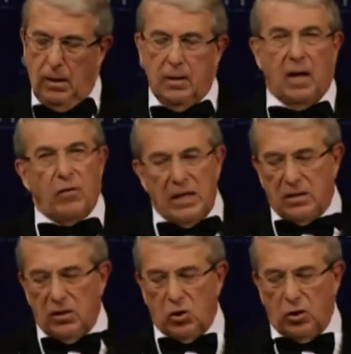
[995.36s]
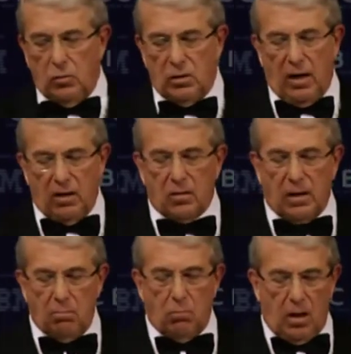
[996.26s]
Now, these issues, I
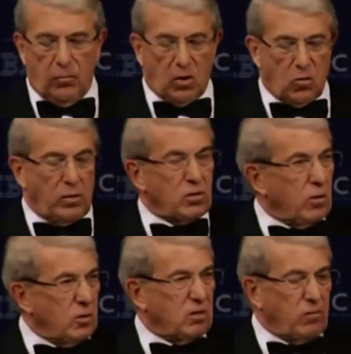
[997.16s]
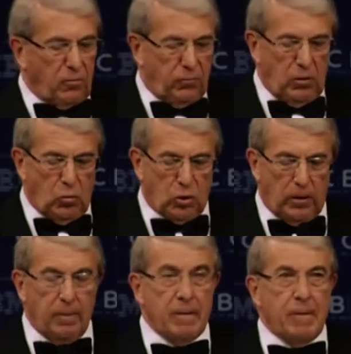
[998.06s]
think, mark the crossroads of our
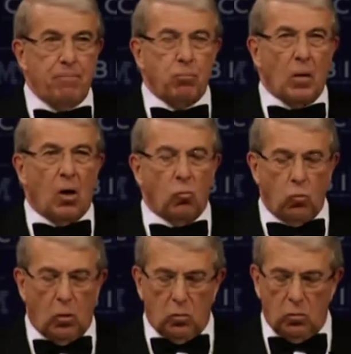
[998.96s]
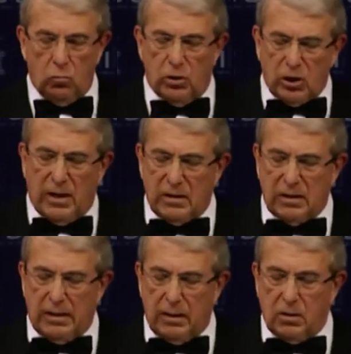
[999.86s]
future, a role which I
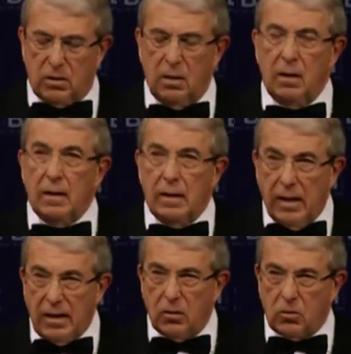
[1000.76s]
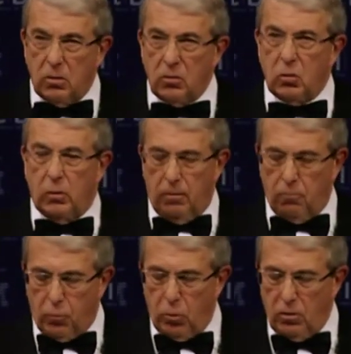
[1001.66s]
see as linked to an
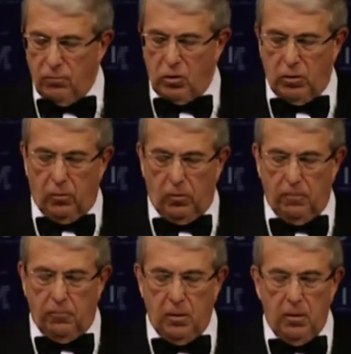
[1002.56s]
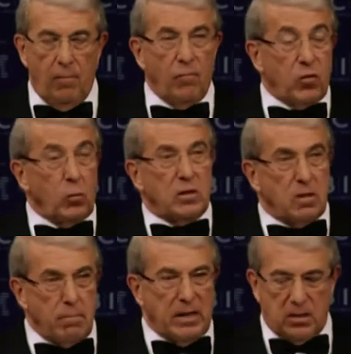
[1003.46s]
improved Europe through a
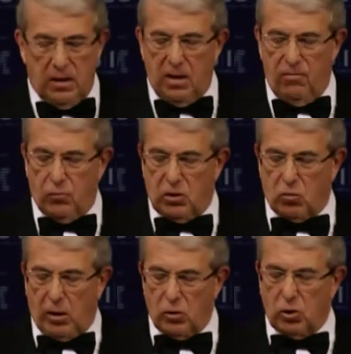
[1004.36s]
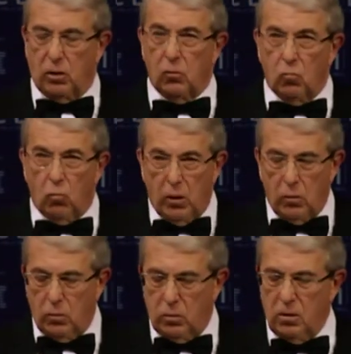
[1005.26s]
domestic infrastructure,
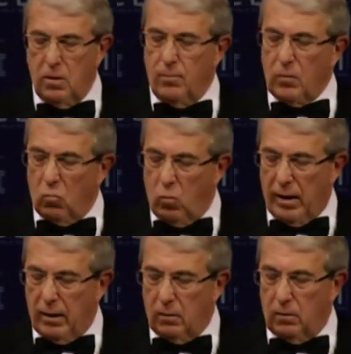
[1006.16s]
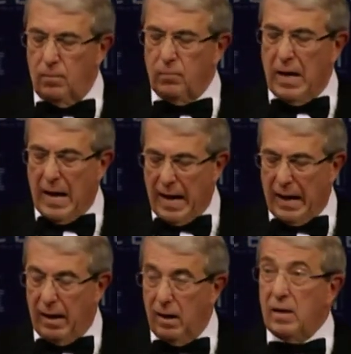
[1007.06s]
road, rail,
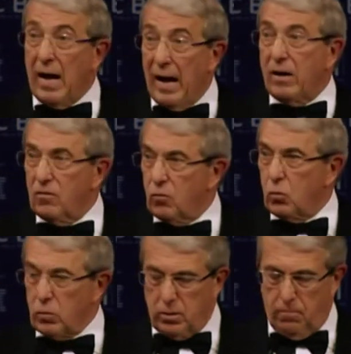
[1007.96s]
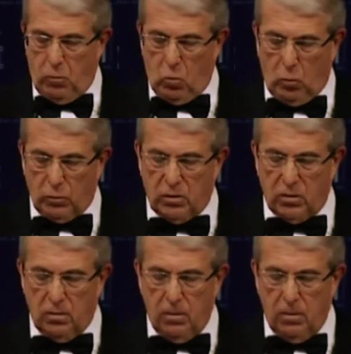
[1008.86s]
air, and of course the ports,